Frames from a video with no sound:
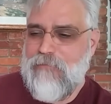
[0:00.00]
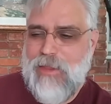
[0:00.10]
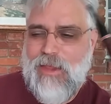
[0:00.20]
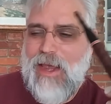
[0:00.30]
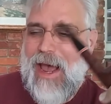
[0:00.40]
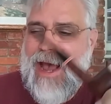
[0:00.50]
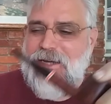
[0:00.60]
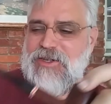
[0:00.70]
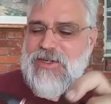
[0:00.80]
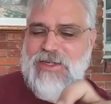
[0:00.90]
The
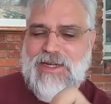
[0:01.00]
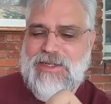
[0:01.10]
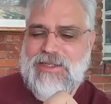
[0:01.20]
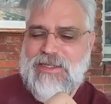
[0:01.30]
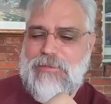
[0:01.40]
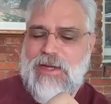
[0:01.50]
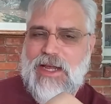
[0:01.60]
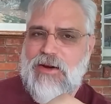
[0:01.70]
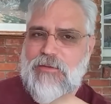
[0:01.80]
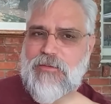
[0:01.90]
ash doesn't seem
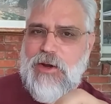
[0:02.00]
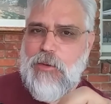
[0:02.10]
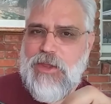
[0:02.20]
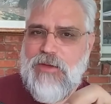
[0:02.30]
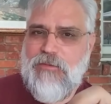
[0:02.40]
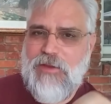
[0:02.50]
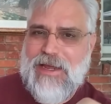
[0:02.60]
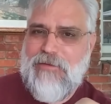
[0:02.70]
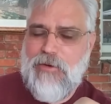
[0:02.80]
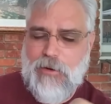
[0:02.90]
to interfere with the
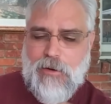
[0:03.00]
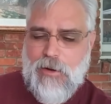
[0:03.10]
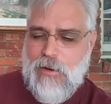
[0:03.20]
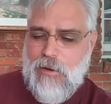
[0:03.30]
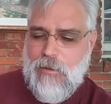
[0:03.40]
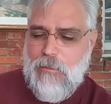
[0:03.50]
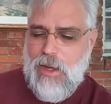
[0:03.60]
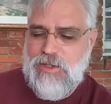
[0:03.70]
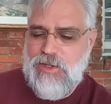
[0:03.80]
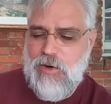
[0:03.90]
flavor
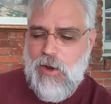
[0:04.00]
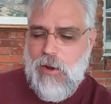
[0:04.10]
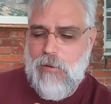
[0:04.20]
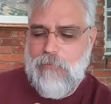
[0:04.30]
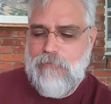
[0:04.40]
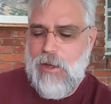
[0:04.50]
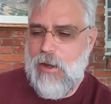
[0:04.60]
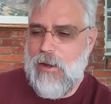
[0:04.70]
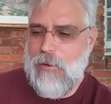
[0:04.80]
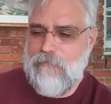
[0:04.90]
much at all.
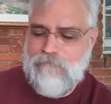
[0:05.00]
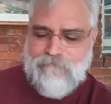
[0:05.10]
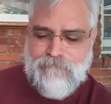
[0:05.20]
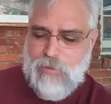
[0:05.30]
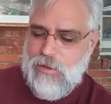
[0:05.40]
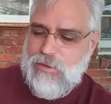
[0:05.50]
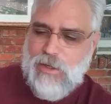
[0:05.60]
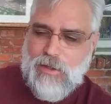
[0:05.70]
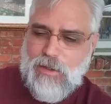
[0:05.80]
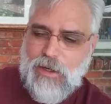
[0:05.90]
Um,
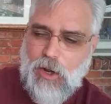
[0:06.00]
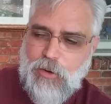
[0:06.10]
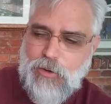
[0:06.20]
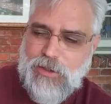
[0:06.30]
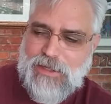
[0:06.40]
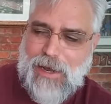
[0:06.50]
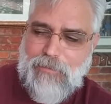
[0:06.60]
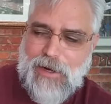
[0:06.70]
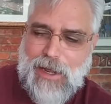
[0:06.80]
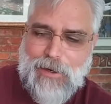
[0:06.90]
you know, you can tap
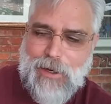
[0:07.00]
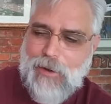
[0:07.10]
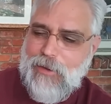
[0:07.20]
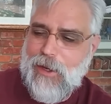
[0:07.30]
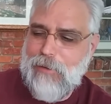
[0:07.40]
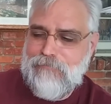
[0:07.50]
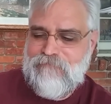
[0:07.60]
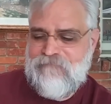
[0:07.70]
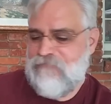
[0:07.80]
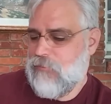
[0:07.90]
it out now and then.
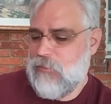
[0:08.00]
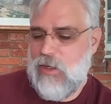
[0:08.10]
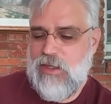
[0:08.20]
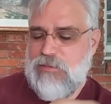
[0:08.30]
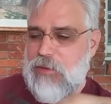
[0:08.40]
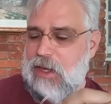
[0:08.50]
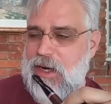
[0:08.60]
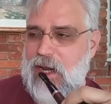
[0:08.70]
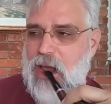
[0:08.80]
It's plenty.